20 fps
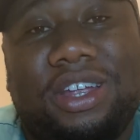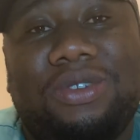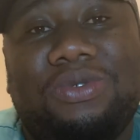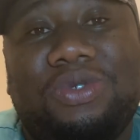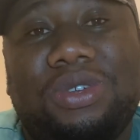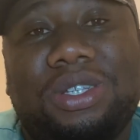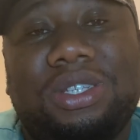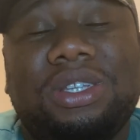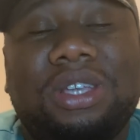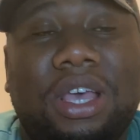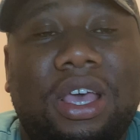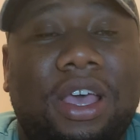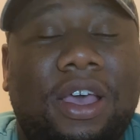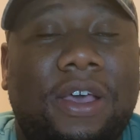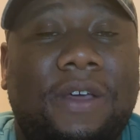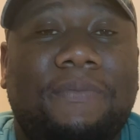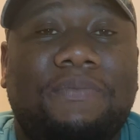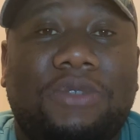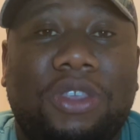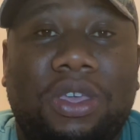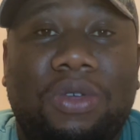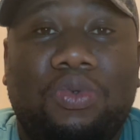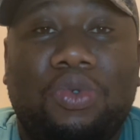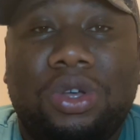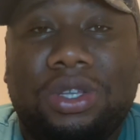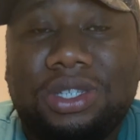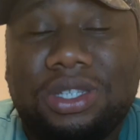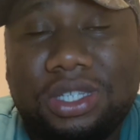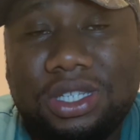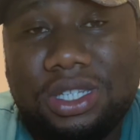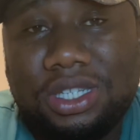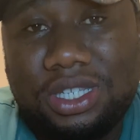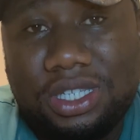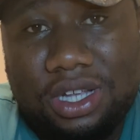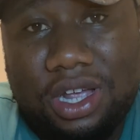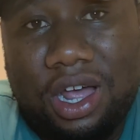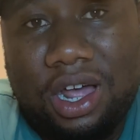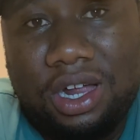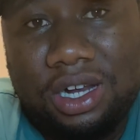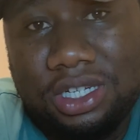it wasn't
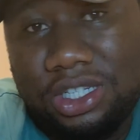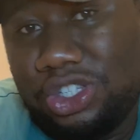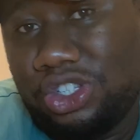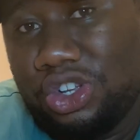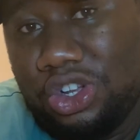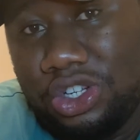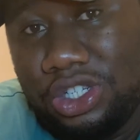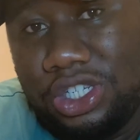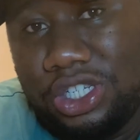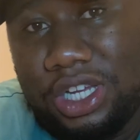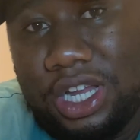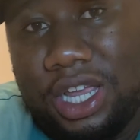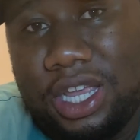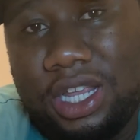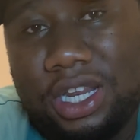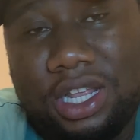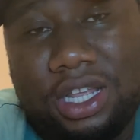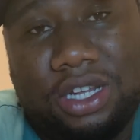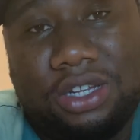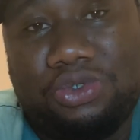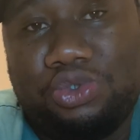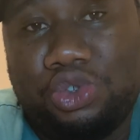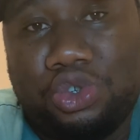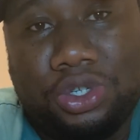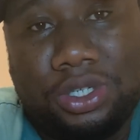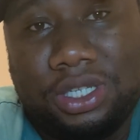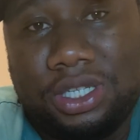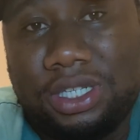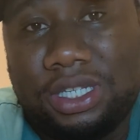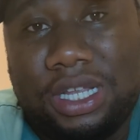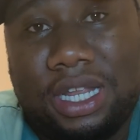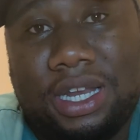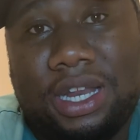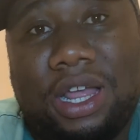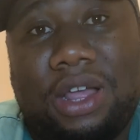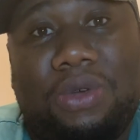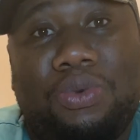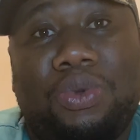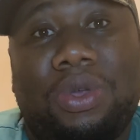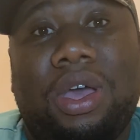all sunshine and roses,
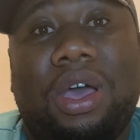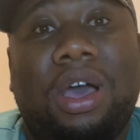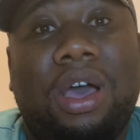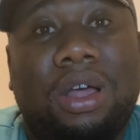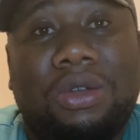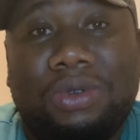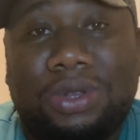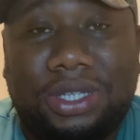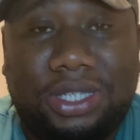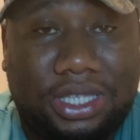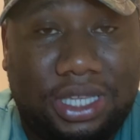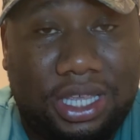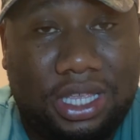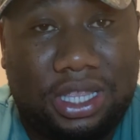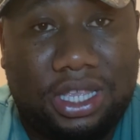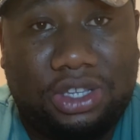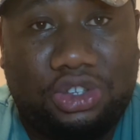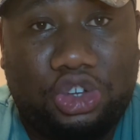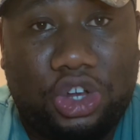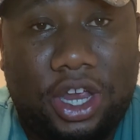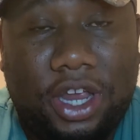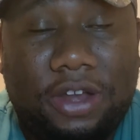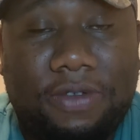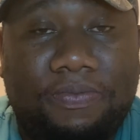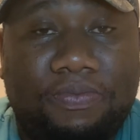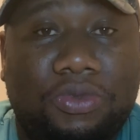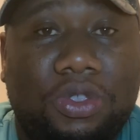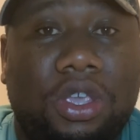and we always say this, right?